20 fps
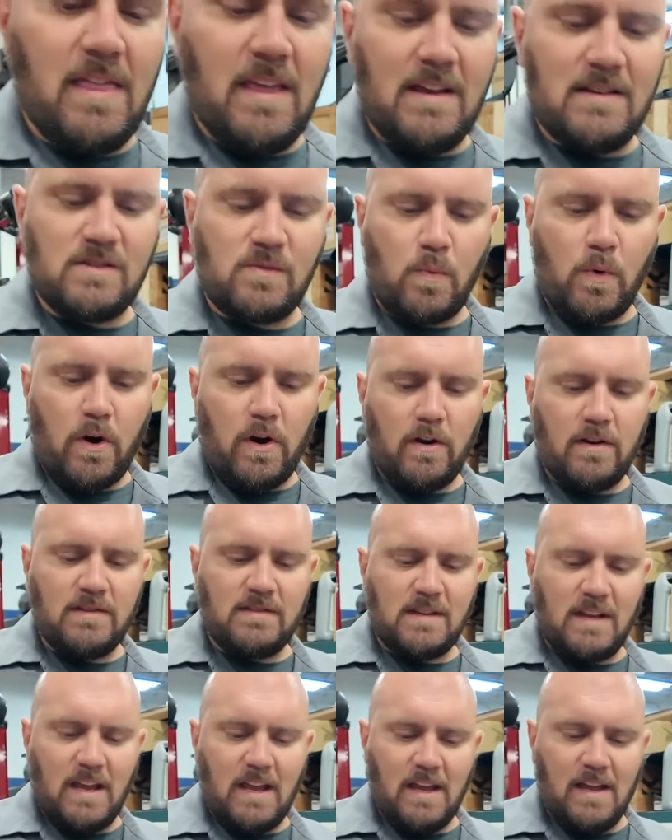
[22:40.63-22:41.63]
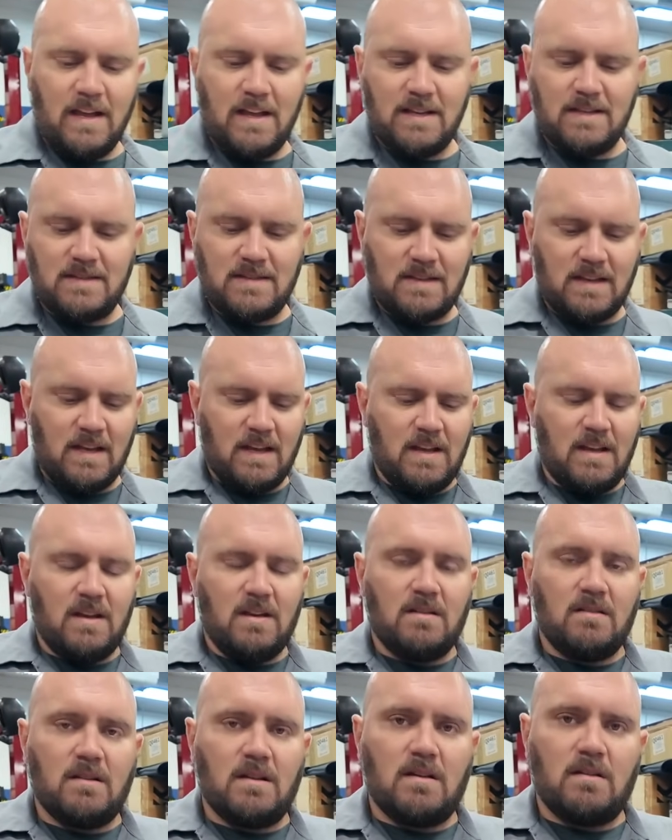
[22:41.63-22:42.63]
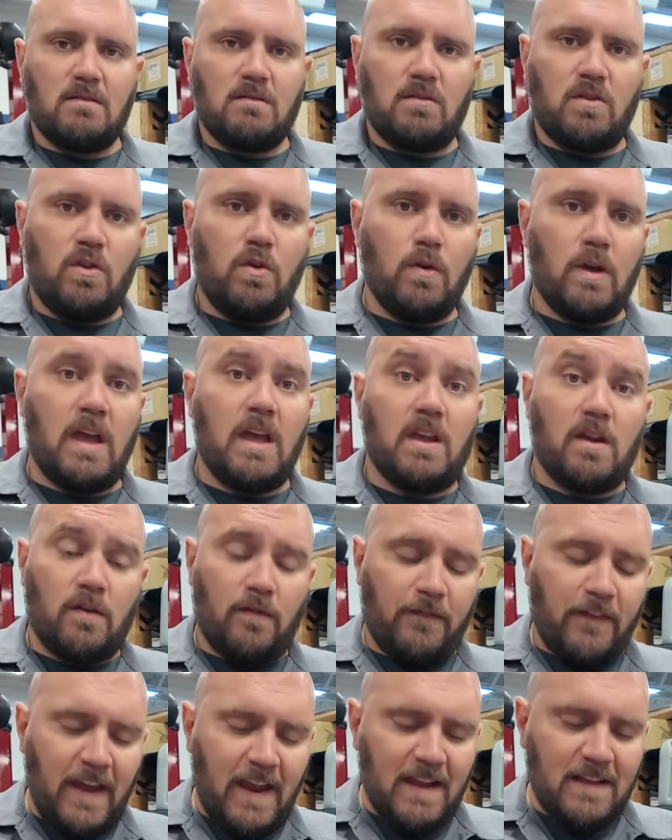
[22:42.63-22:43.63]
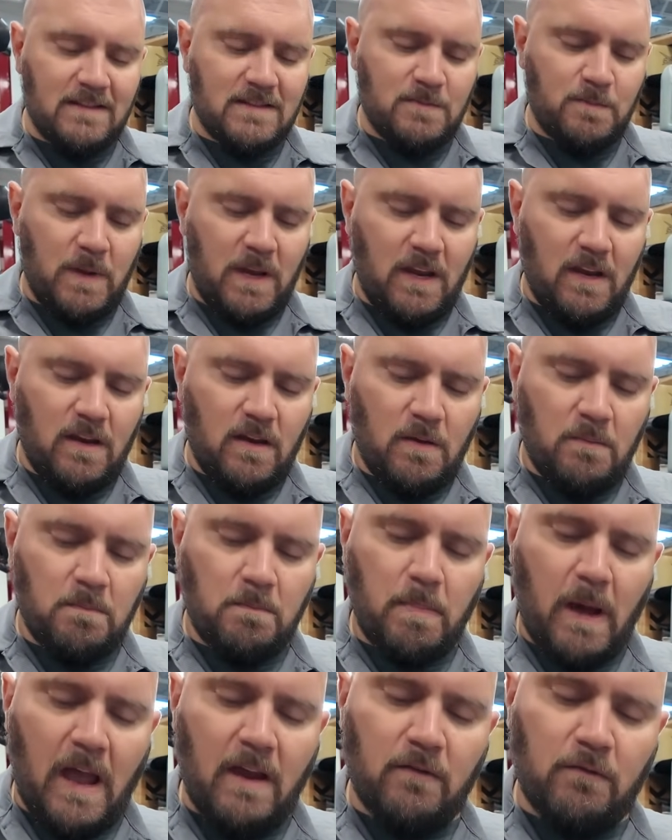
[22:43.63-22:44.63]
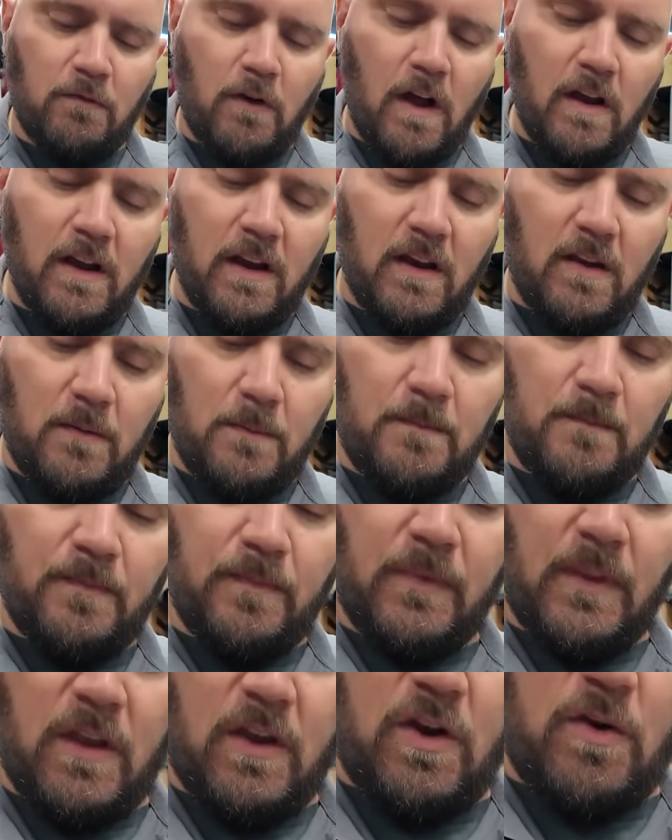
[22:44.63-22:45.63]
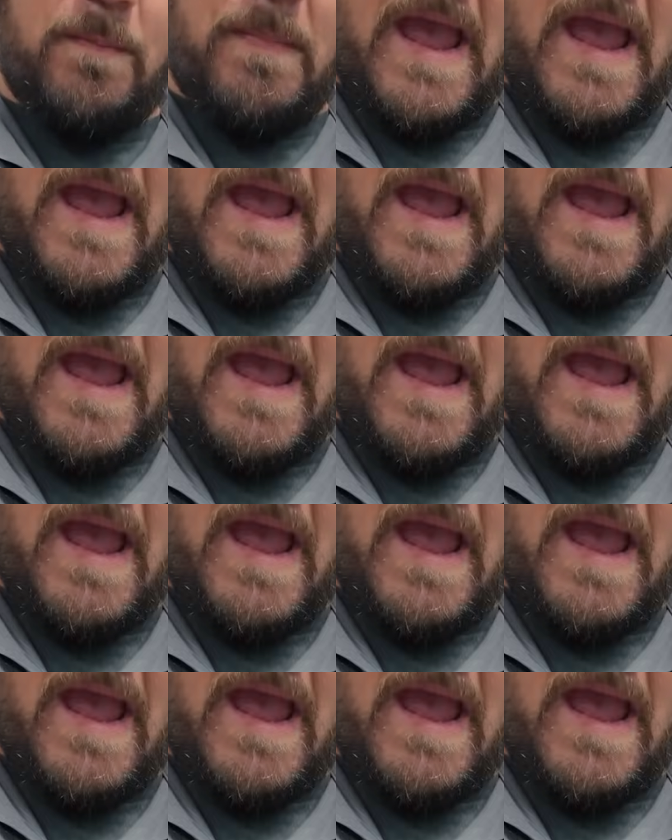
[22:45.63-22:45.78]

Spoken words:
this works is you get your fan speed by running your